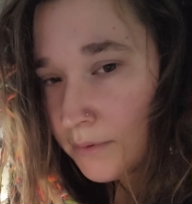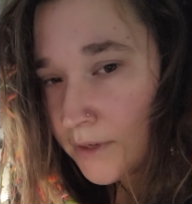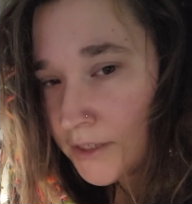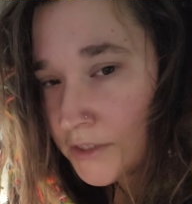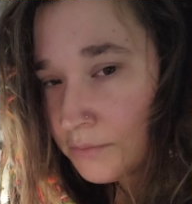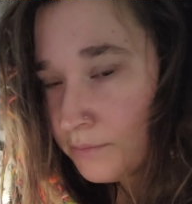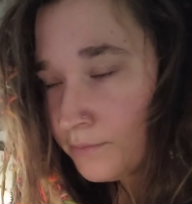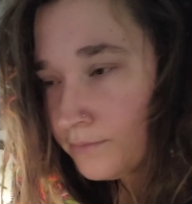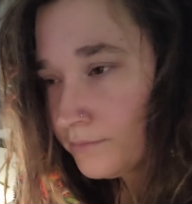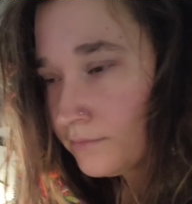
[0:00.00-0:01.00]
I just
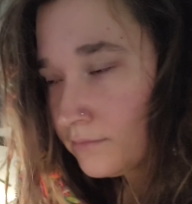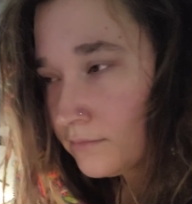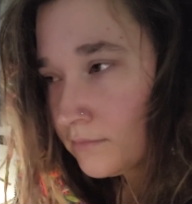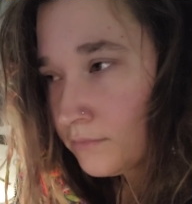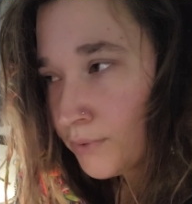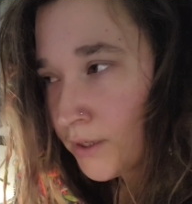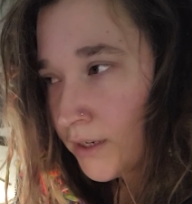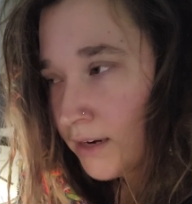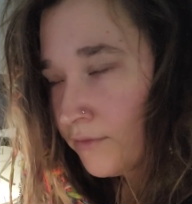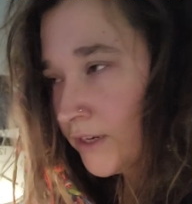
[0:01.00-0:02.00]
brought
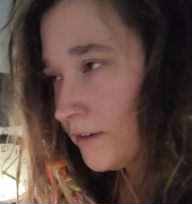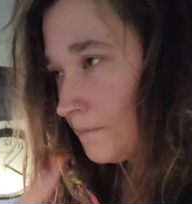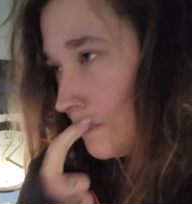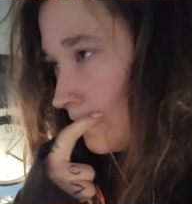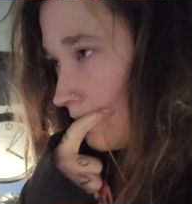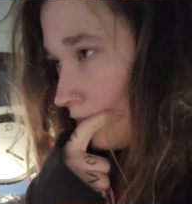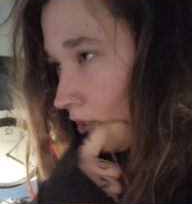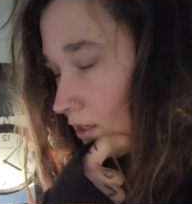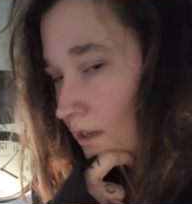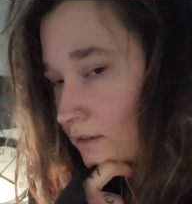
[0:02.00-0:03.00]

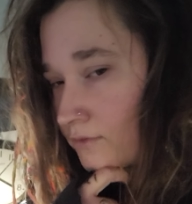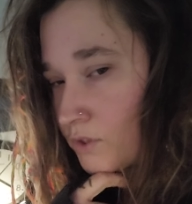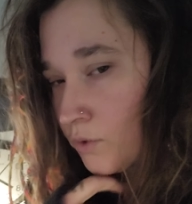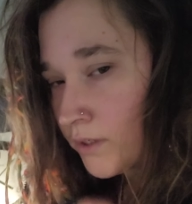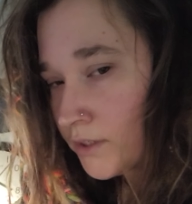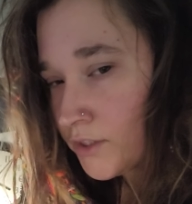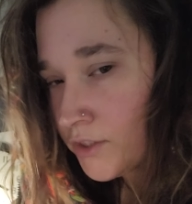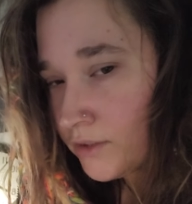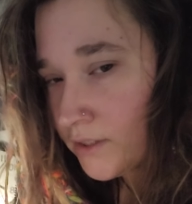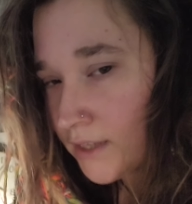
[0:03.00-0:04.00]
everything out of
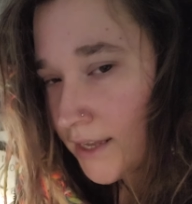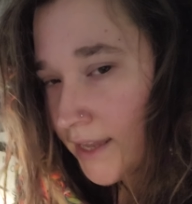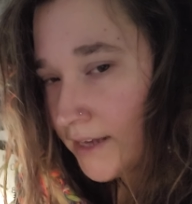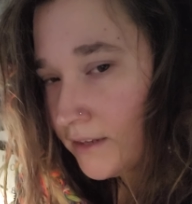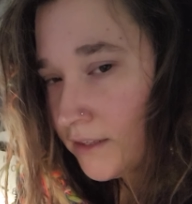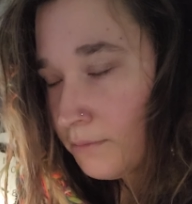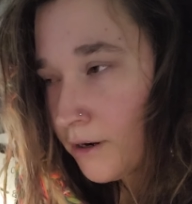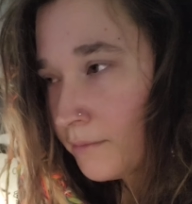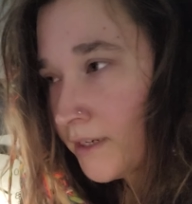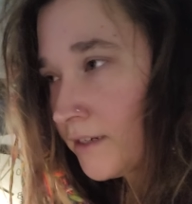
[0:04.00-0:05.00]
storage that I had at the
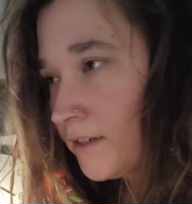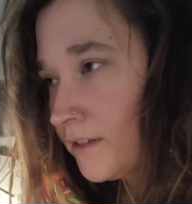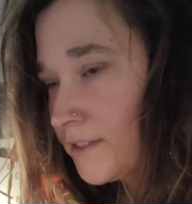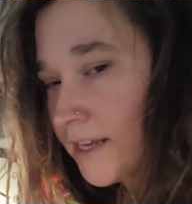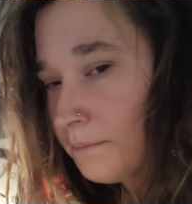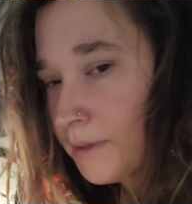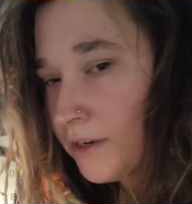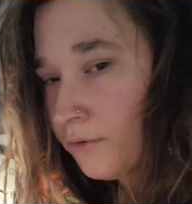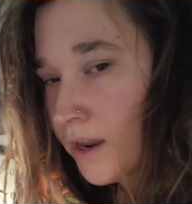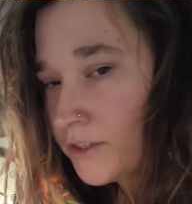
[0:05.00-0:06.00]
apartment, because I had a big
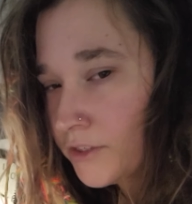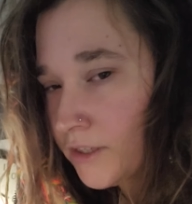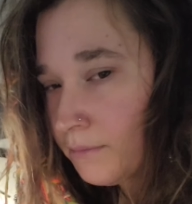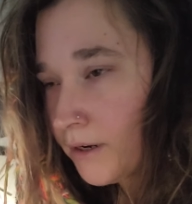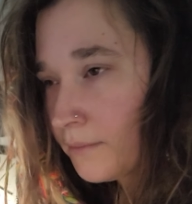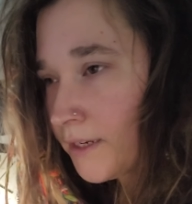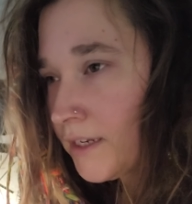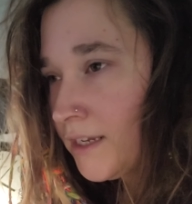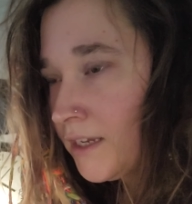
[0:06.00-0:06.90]
garage at the apartment.